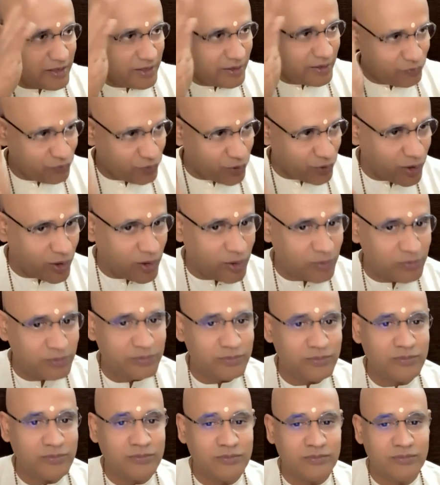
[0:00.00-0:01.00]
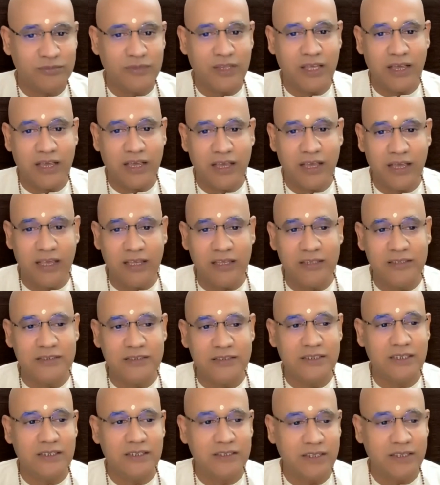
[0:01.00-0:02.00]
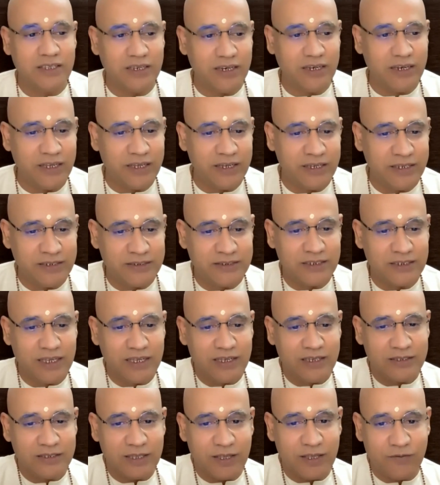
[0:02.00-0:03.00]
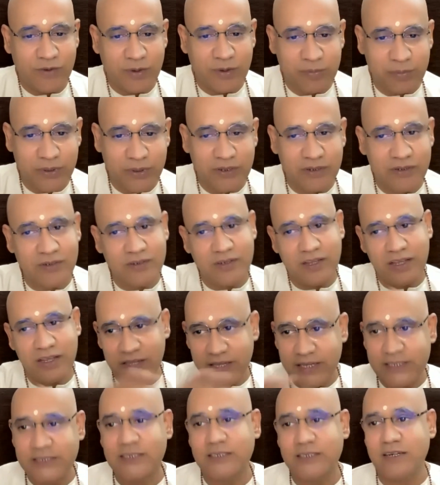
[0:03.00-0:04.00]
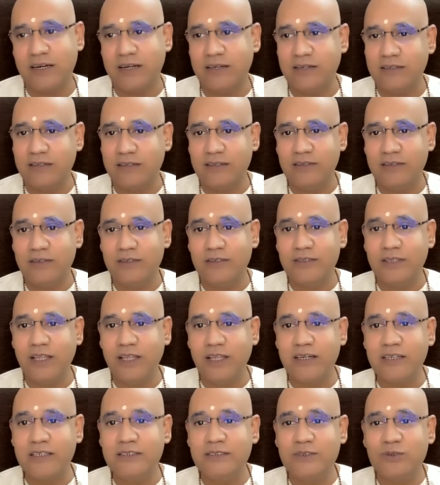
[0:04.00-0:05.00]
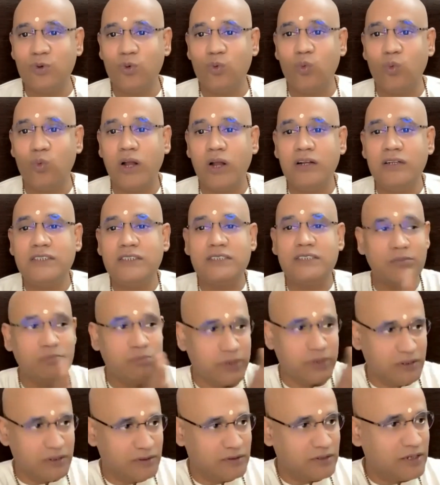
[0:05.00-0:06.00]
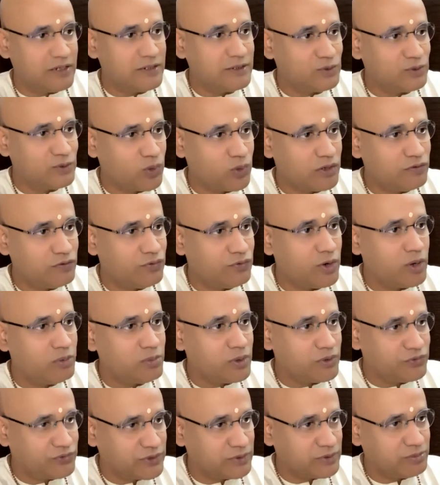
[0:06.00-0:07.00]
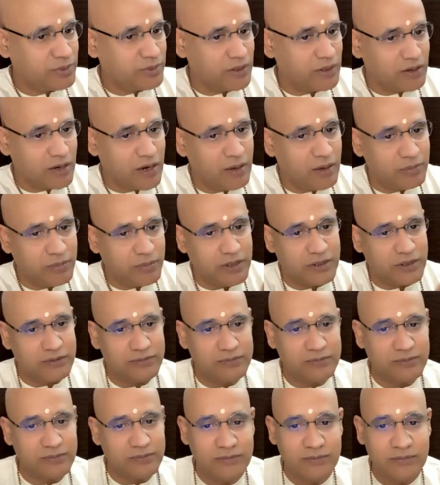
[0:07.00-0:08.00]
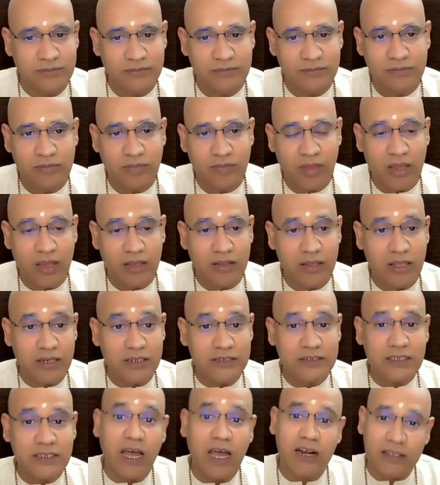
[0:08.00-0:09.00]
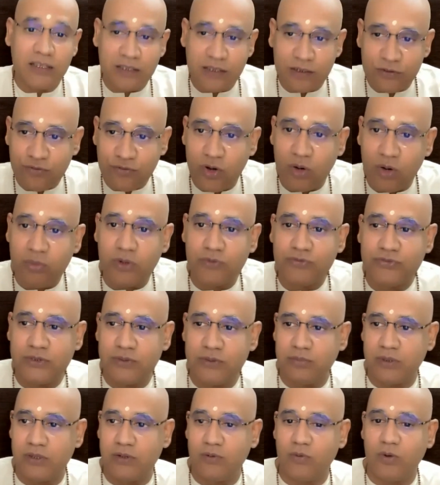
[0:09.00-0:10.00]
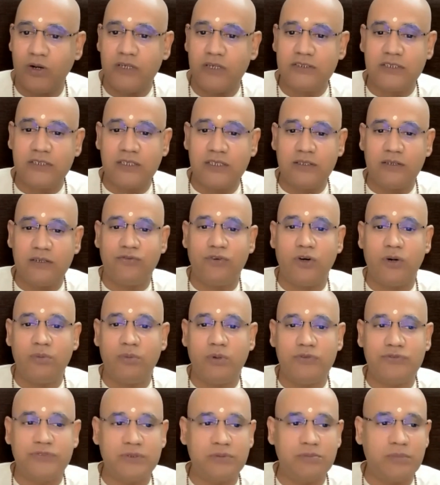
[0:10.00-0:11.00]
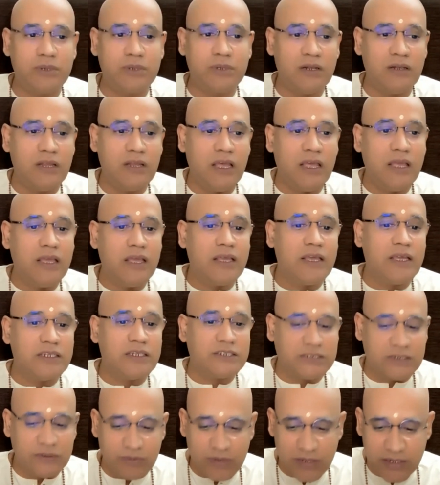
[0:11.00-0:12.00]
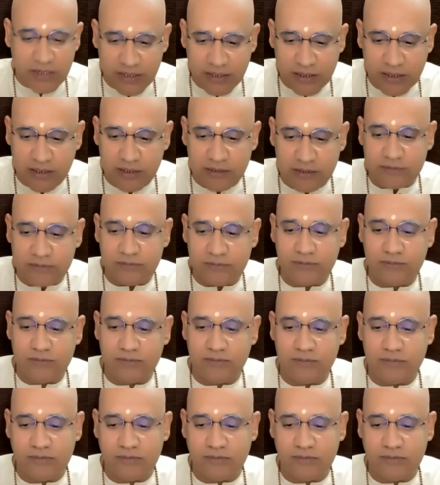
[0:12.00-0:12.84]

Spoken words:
a form, the hands, the legs, the weapon, etc. That is one symbol. That is one form of symbol, Rama. There is another form of symbol. What is the other form of symbol? A Shivalinga.